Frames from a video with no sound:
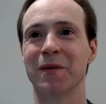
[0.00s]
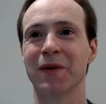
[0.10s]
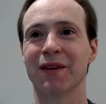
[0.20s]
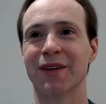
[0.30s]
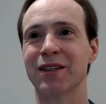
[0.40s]

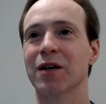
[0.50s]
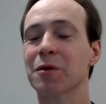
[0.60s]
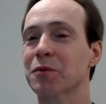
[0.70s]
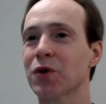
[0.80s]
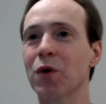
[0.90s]
They tell
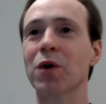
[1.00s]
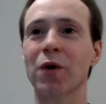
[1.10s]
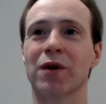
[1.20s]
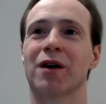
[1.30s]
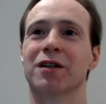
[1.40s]
them, don't go
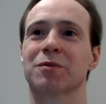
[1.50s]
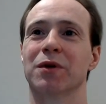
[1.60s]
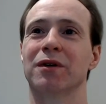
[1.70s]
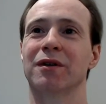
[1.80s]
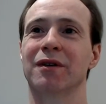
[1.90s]
to the
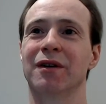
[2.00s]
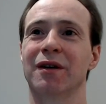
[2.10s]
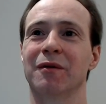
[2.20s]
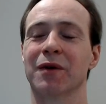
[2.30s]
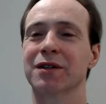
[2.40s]
hospital.
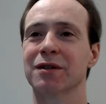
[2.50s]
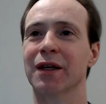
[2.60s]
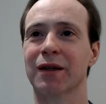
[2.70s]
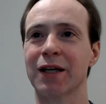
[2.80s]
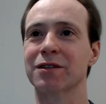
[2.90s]
Because
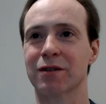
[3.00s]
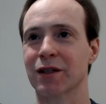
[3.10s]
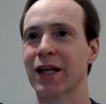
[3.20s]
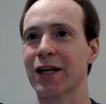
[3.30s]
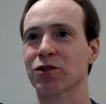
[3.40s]
that's the
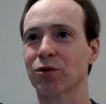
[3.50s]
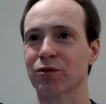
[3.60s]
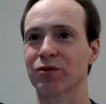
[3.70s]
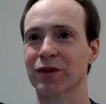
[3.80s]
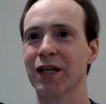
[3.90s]

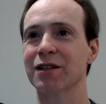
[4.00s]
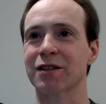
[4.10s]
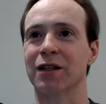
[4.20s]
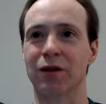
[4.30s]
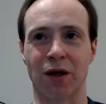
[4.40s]
natural
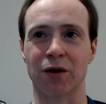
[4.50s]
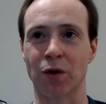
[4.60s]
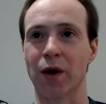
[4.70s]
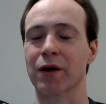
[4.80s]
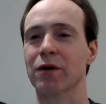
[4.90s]
tendency, you
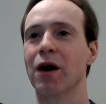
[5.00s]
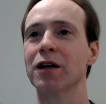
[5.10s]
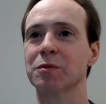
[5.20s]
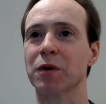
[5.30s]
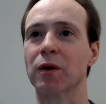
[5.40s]
want to go to the
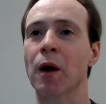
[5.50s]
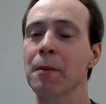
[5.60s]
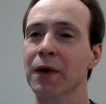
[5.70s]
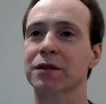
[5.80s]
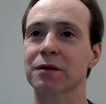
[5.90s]
hospital.
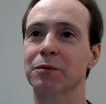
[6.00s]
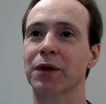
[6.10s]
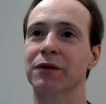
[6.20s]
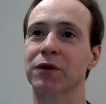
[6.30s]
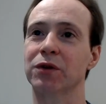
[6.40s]

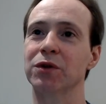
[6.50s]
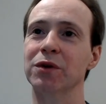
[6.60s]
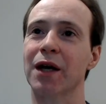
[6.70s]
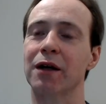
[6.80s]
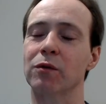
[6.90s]
But if you do
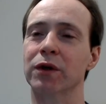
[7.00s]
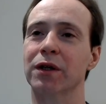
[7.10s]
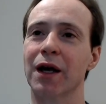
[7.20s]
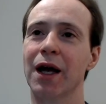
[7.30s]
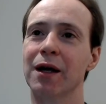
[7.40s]
that,
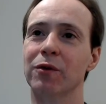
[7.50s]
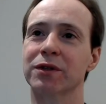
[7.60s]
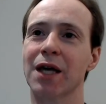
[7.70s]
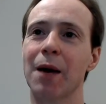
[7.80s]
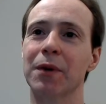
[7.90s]

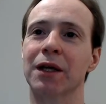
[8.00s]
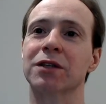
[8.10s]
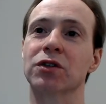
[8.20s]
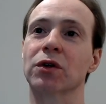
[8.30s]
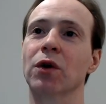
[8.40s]
what's happening
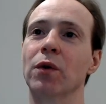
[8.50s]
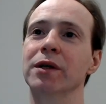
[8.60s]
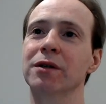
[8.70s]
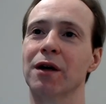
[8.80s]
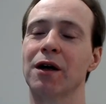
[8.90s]
is you're going
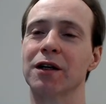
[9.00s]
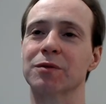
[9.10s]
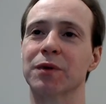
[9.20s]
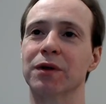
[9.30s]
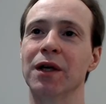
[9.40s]
to the
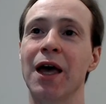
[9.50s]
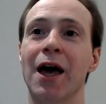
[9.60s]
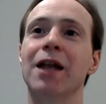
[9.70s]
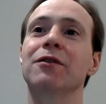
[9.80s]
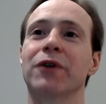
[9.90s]
hospital
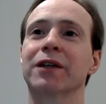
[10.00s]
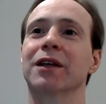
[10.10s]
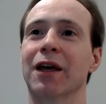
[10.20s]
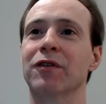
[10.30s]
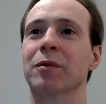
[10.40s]
and
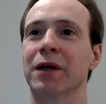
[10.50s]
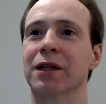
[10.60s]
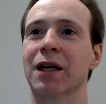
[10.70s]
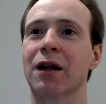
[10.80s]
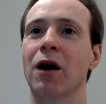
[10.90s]
infecting everybody in
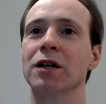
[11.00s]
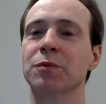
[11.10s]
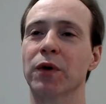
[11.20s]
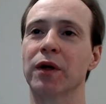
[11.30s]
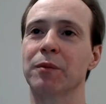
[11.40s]
that
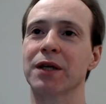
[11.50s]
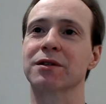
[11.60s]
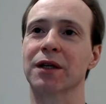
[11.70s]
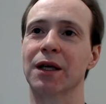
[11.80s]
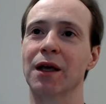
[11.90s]
hospital, and
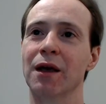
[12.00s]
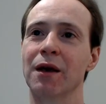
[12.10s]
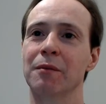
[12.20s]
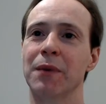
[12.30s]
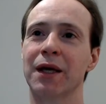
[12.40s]
basically
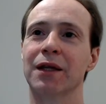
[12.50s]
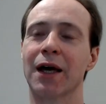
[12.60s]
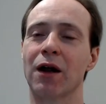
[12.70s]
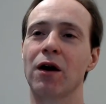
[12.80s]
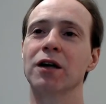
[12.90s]
making
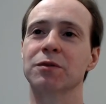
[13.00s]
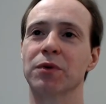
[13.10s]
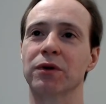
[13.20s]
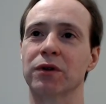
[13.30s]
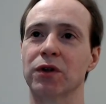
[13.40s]
that
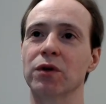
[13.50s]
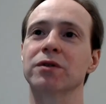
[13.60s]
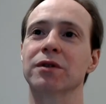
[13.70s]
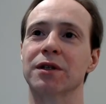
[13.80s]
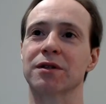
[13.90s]
hospital
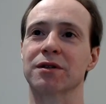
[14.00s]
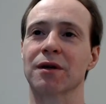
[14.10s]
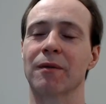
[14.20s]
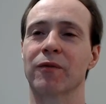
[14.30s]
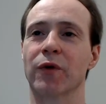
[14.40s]
useless
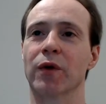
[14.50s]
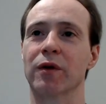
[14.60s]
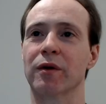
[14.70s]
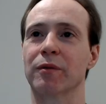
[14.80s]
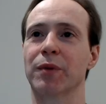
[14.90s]

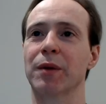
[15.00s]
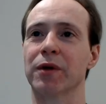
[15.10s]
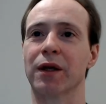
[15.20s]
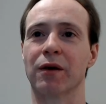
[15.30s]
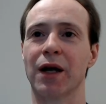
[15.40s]
for people
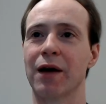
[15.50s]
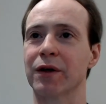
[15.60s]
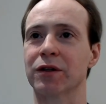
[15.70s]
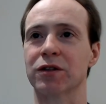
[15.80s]
that are having